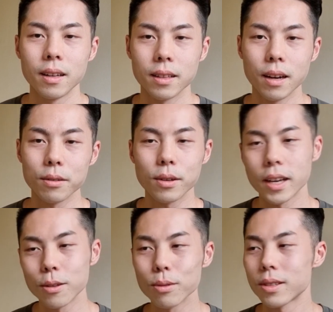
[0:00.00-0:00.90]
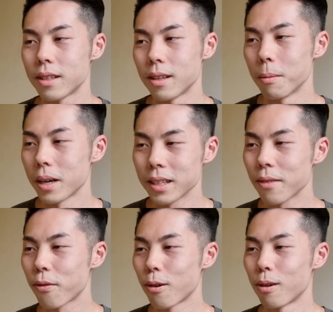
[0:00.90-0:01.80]
Now, you can use the
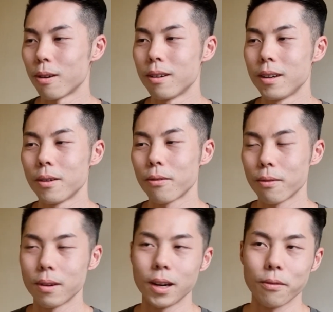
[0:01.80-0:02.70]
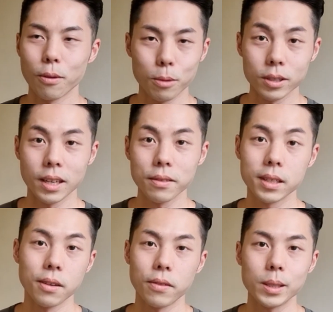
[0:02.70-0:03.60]
money from your savings
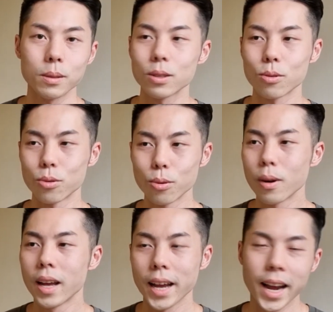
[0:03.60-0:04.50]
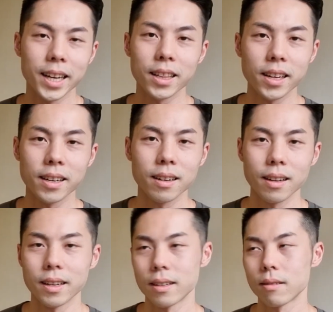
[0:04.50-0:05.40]
and investments to do anything,
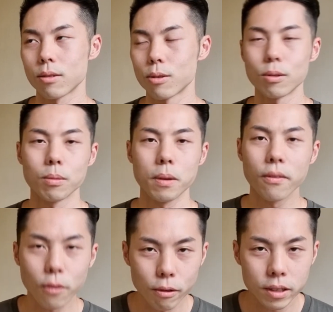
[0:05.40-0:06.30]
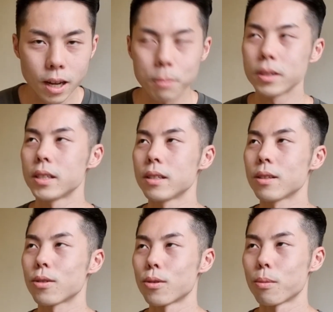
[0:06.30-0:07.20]
like to plan for
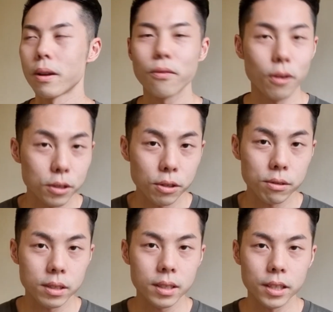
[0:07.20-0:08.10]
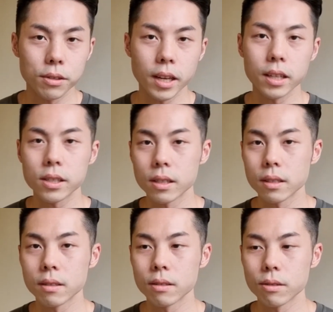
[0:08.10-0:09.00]
retirement, to plan for your children's
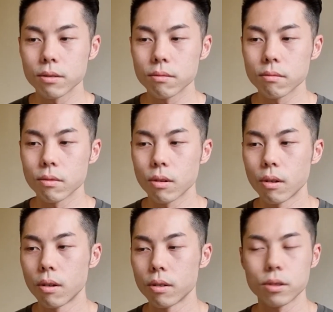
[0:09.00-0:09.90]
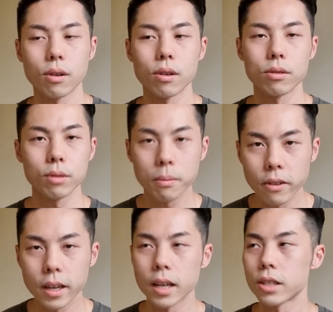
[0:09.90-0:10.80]
education, or your dream
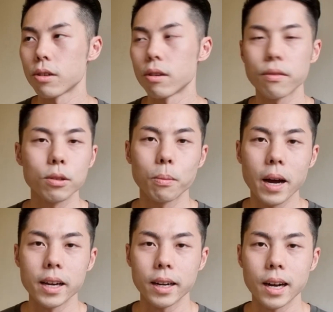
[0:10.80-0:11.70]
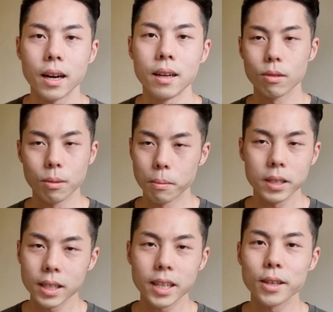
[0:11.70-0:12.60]
vacation, or even to buy a car.
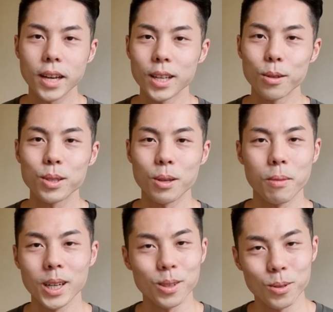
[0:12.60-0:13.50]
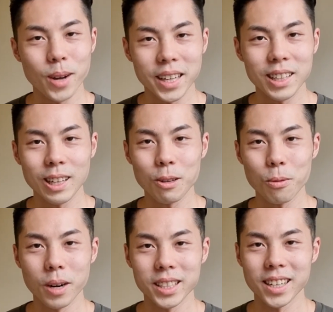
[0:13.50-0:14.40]
Basically, you can use the money to do anything you
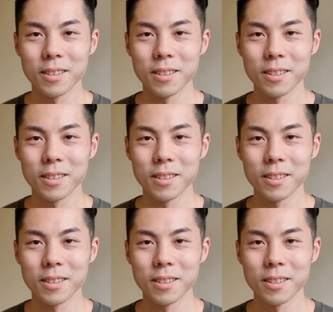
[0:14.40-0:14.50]
want.